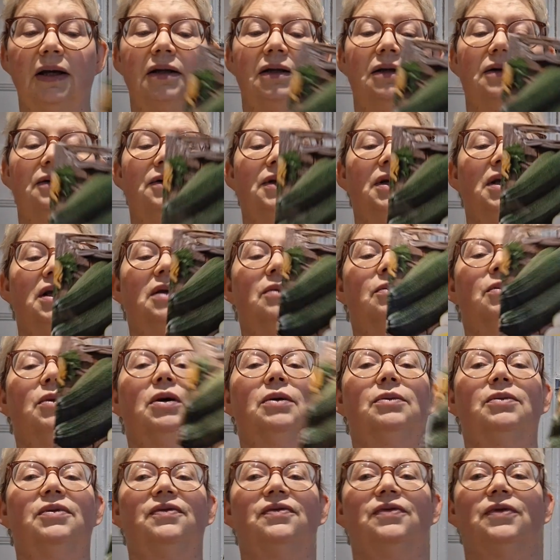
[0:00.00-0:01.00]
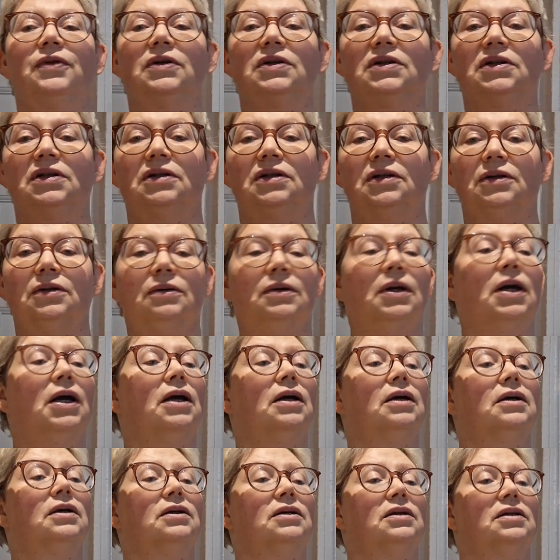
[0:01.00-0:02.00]
and I think it might be fun to do
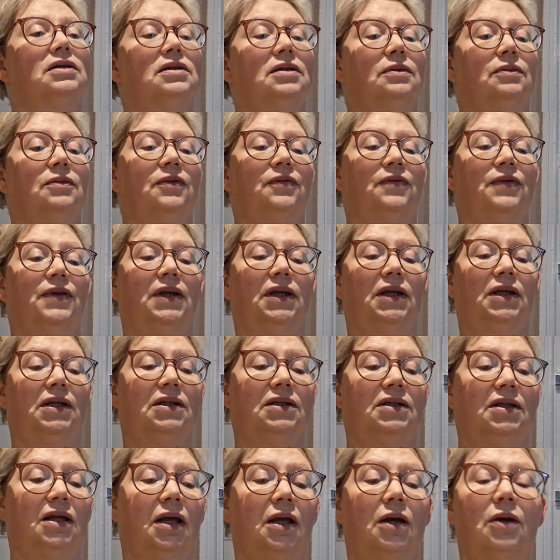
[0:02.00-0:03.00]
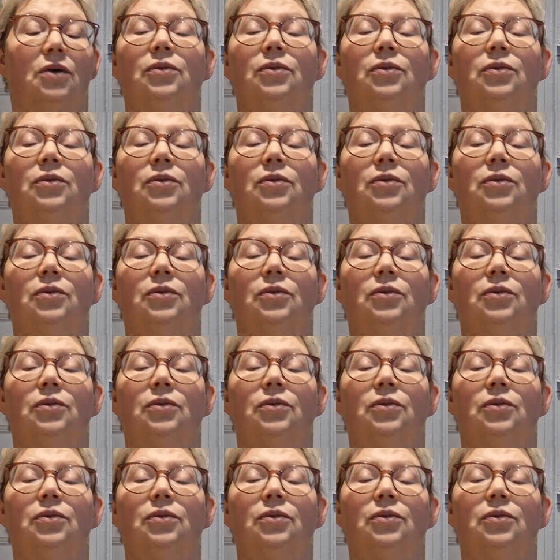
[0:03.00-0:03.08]
some of these.